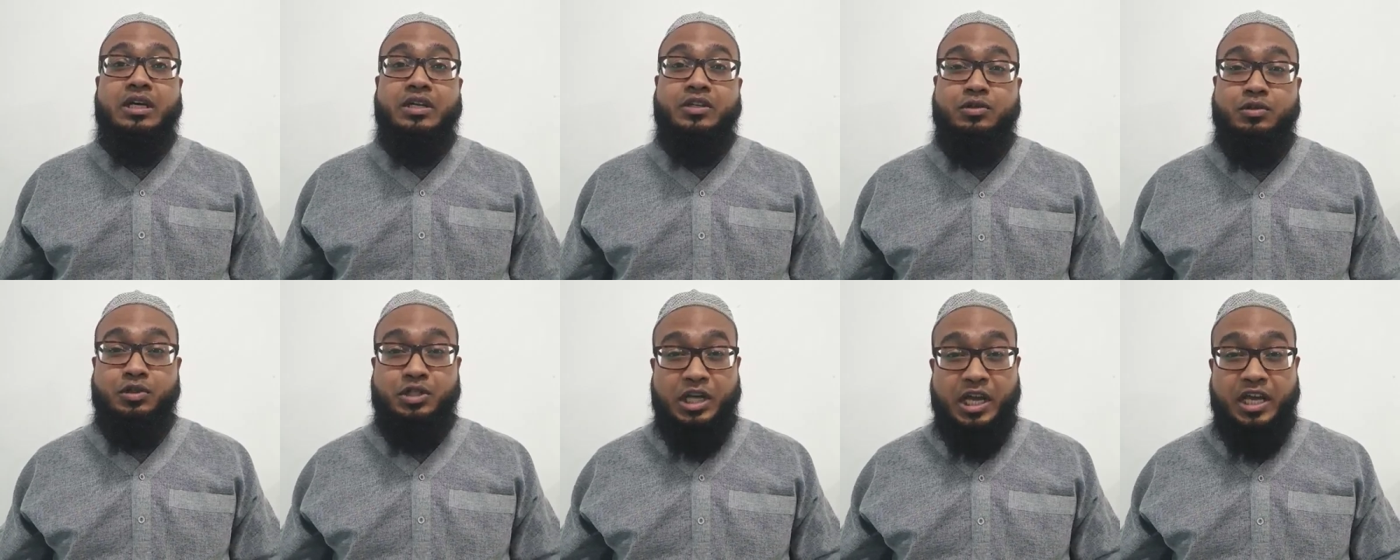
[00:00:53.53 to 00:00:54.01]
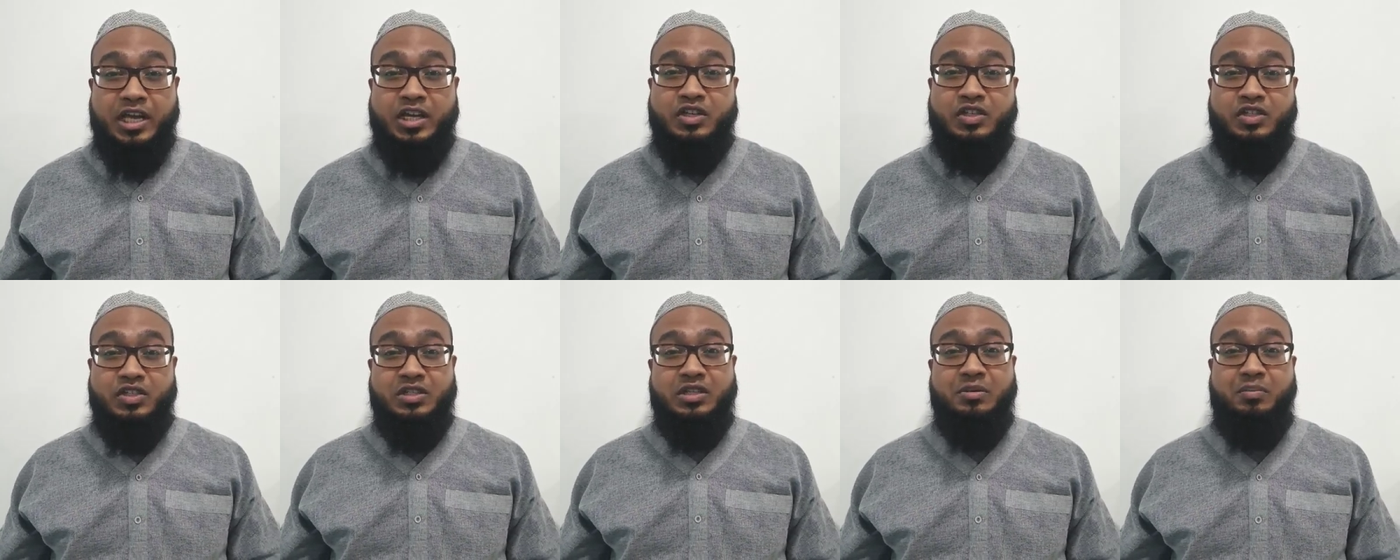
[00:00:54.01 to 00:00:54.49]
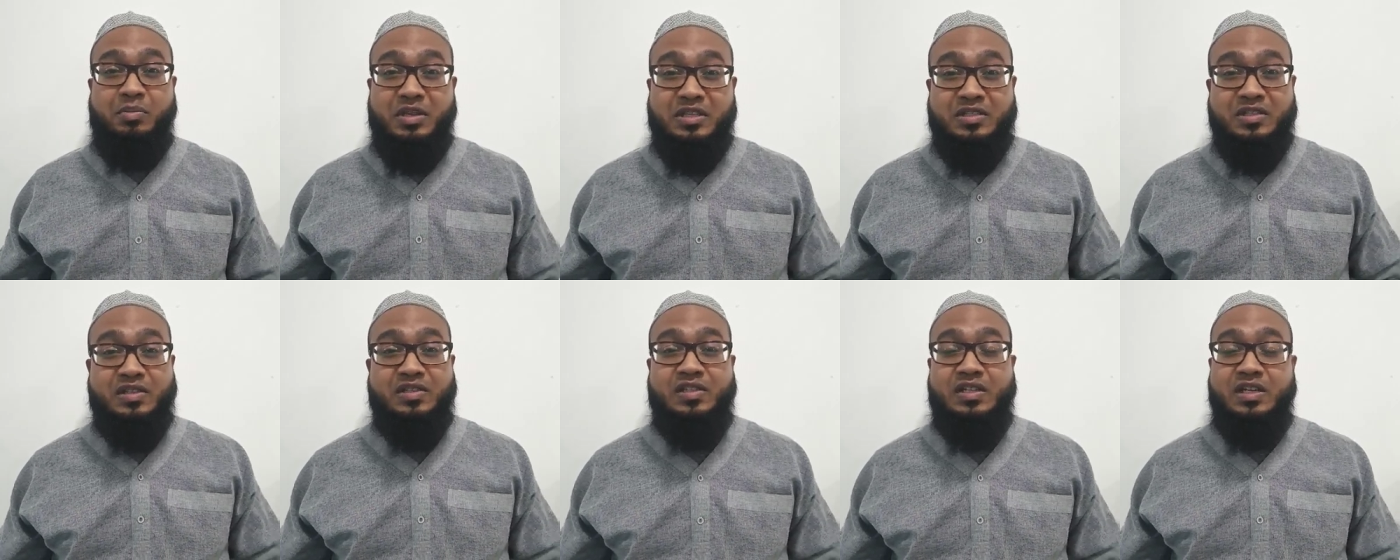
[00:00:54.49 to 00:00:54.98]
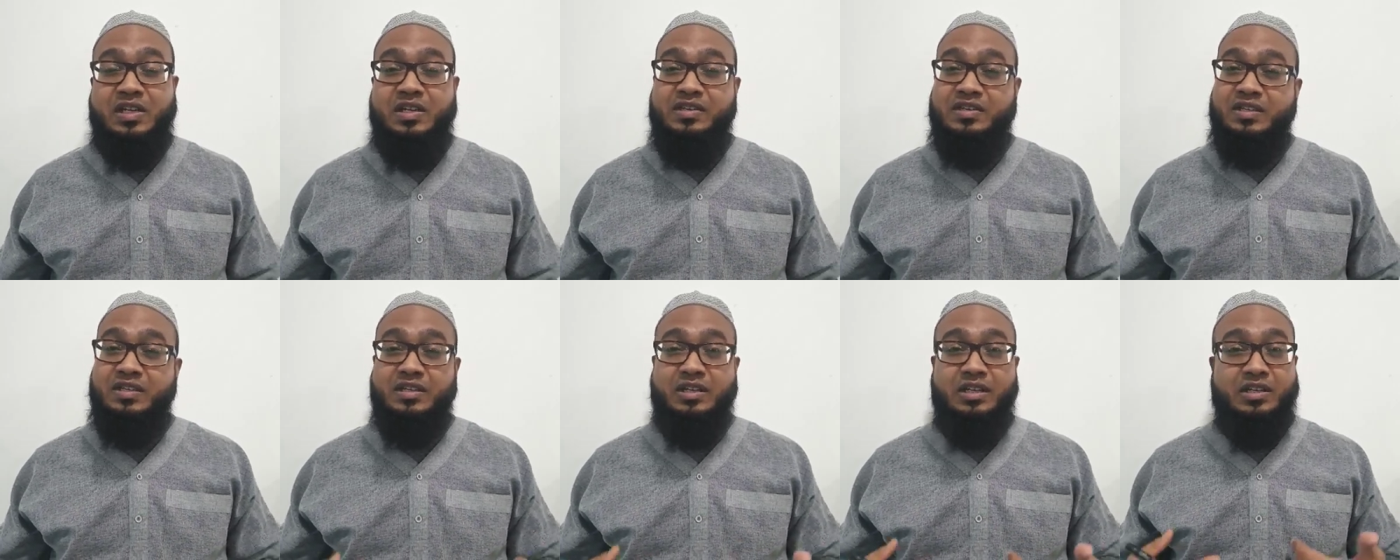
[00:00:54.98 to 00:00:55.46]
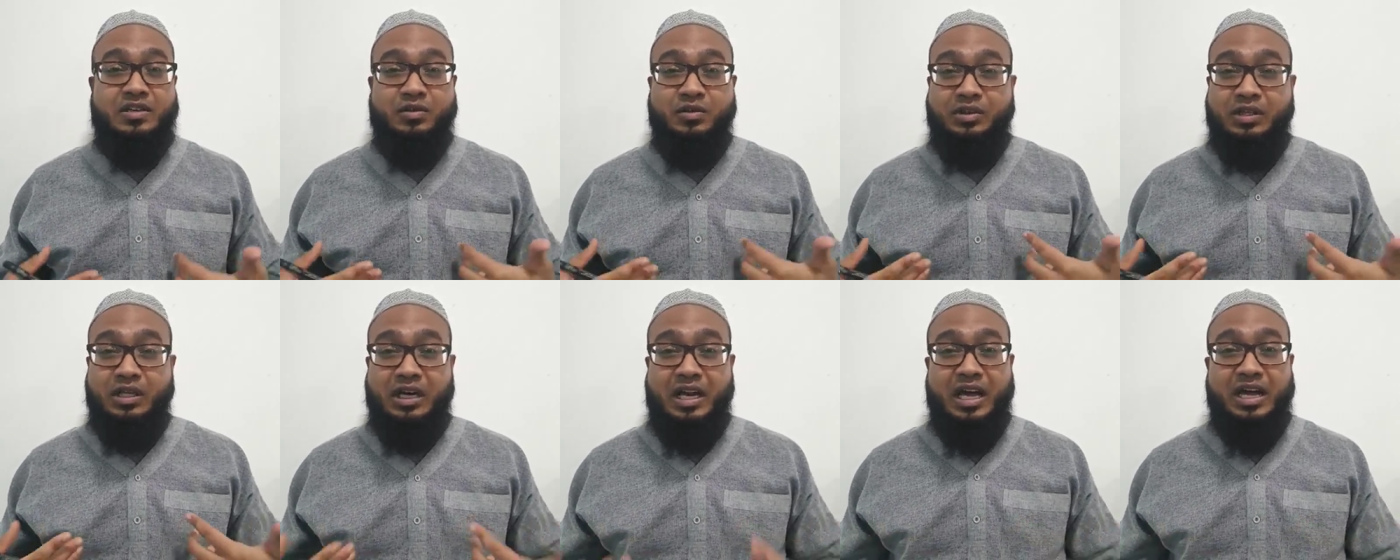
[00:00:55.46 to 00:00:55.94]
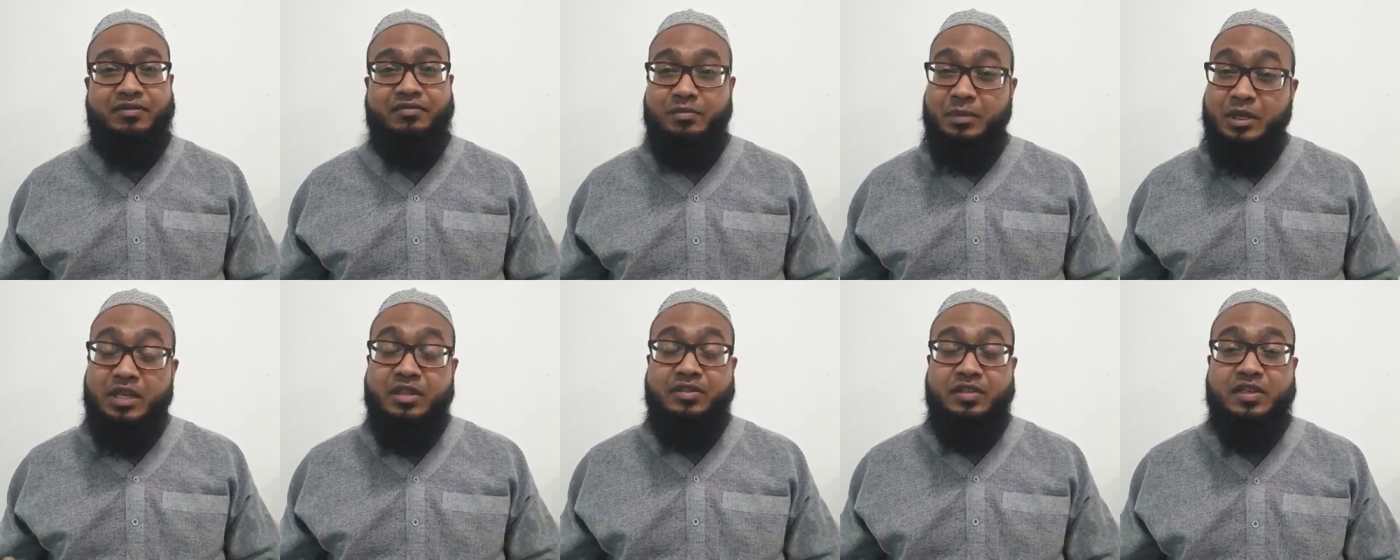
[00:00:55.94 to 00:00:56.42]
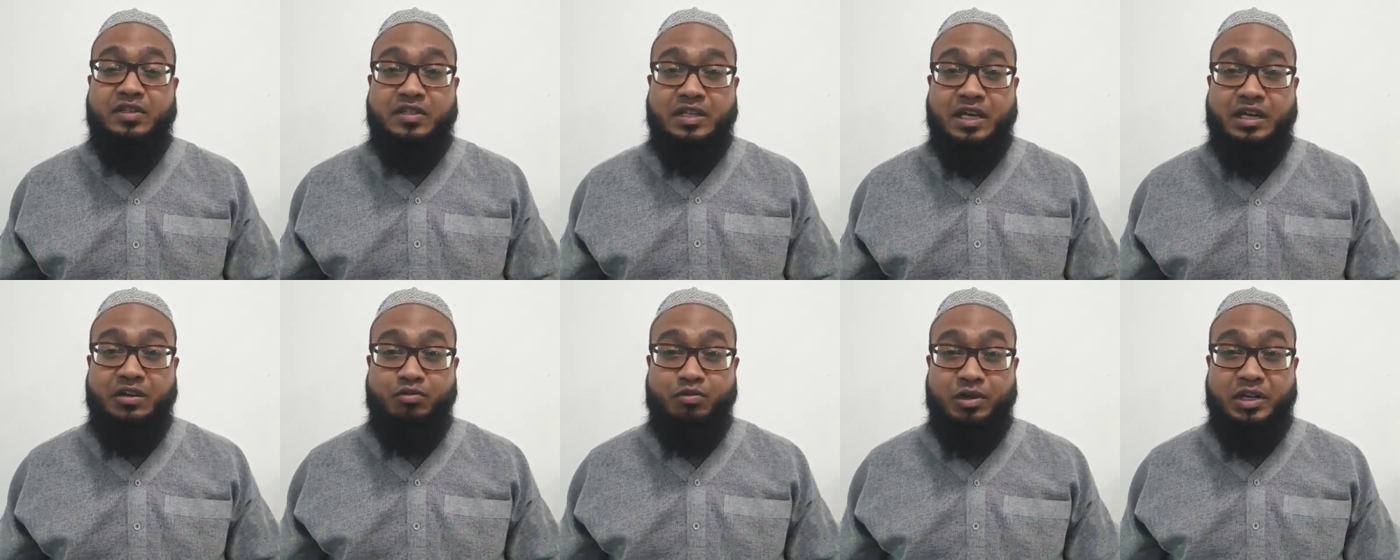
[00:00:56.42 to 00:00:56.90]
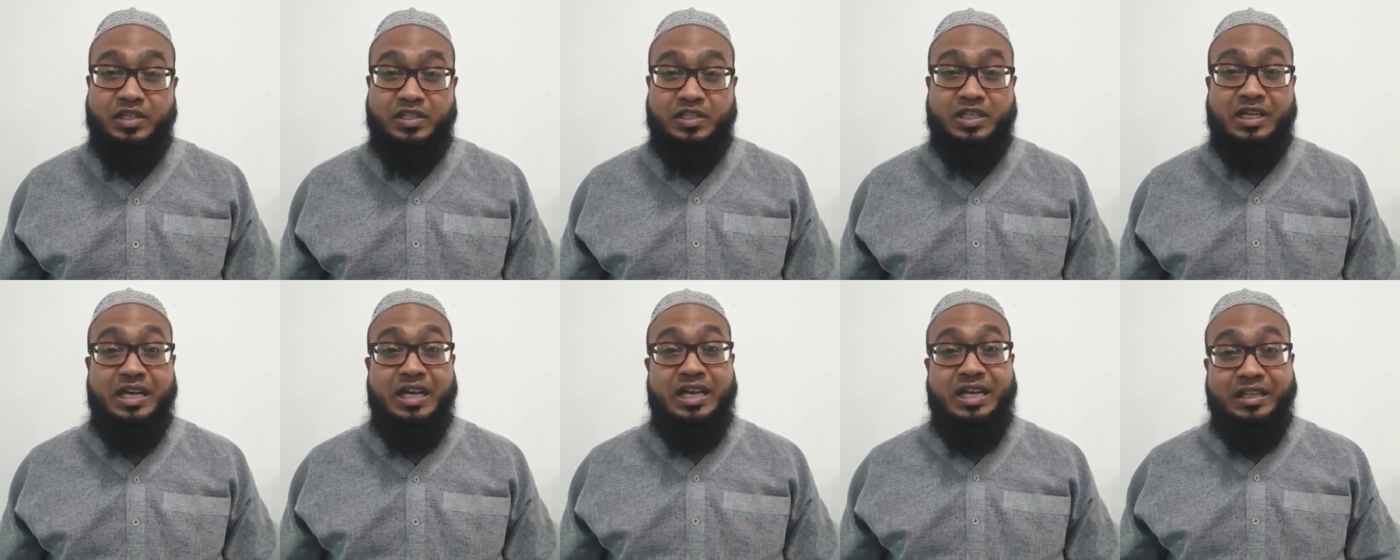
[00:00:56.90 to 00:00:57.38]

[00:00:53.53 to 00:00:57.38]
to change the businesses and you know the life many things are at risk